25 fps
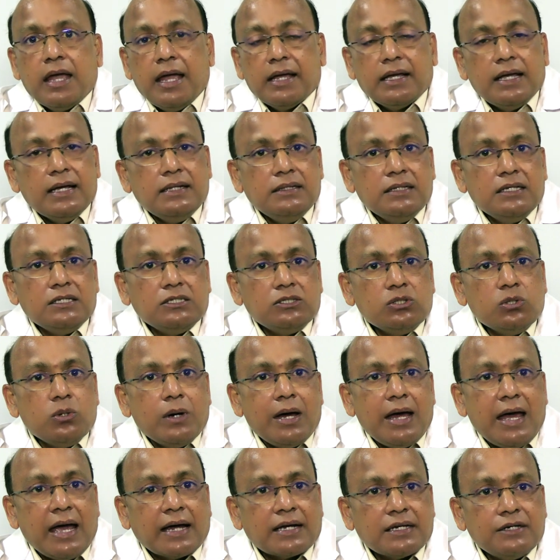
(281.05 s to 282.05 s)
Again there is
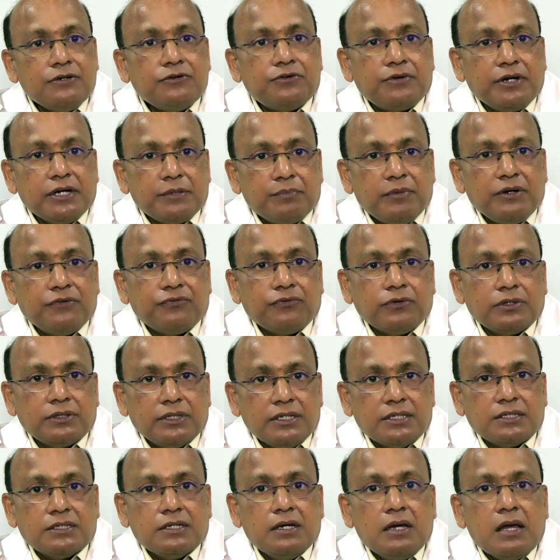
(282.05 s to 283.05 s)
no active treatment for
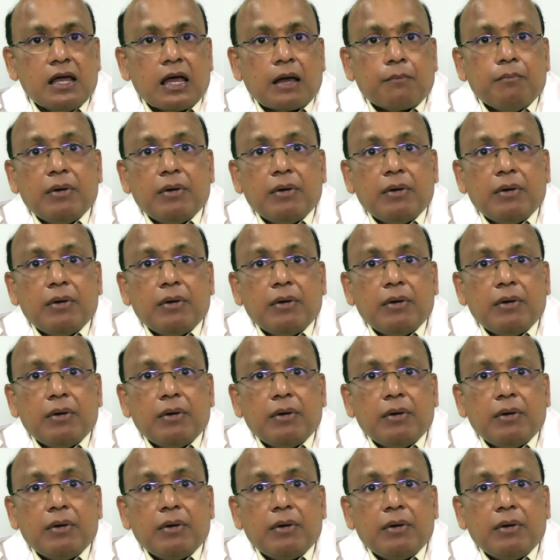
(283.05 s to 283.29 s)
this